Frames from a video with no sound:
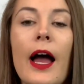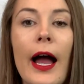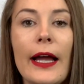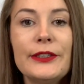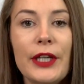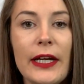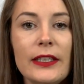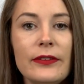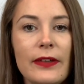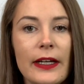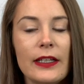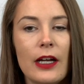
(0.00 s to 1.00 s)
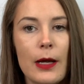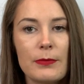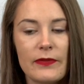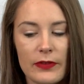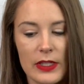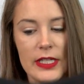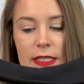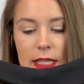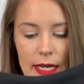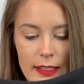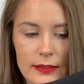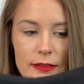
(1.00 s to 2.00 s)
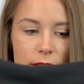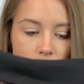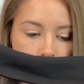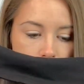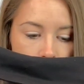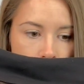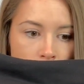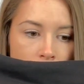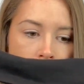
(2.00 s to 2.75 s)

I tried to find comps for these. I didn't know.